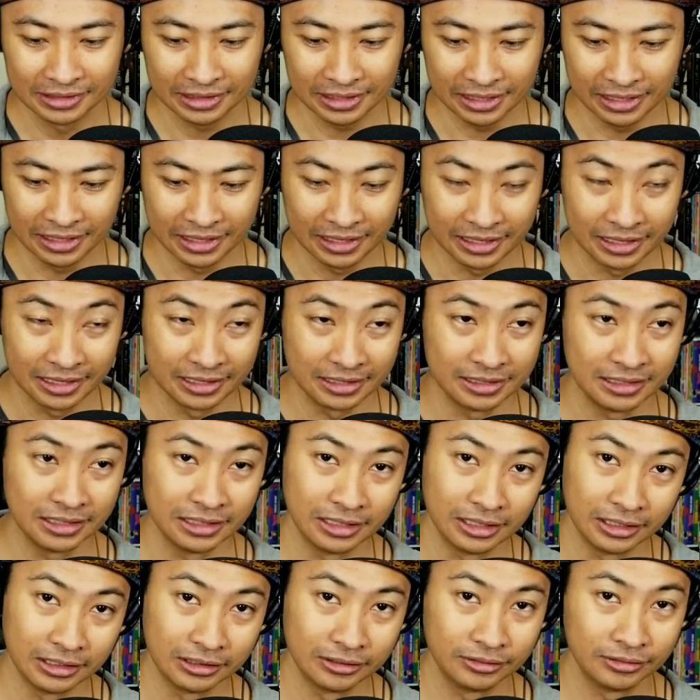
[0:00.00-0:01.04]
and you
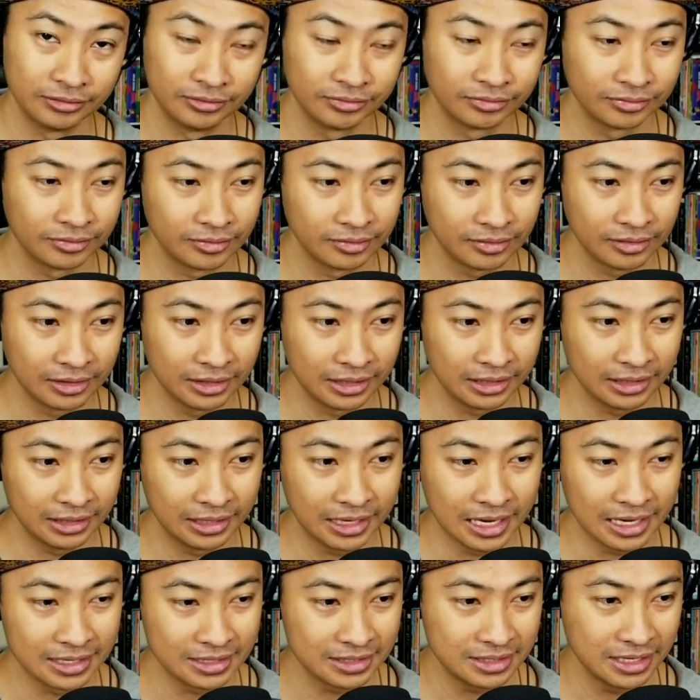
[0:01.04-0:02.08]
know,
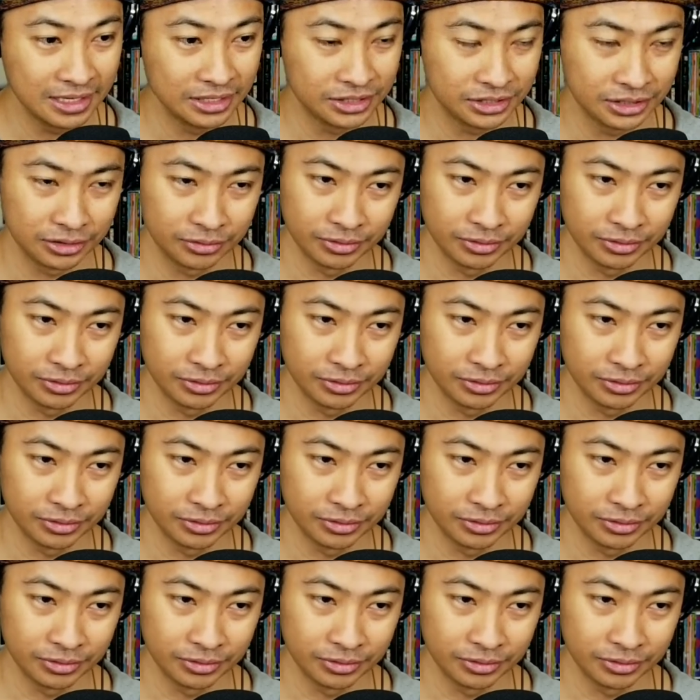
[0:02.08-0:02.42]
gas station